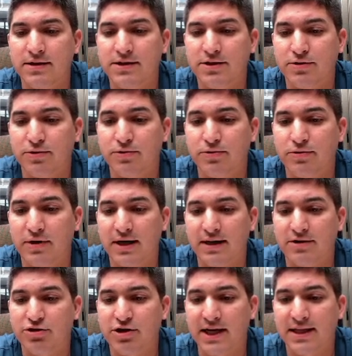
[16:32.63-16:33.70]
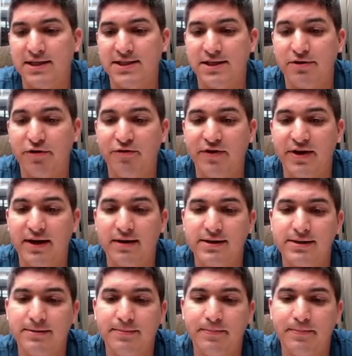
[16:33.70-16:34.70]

to track the zero field.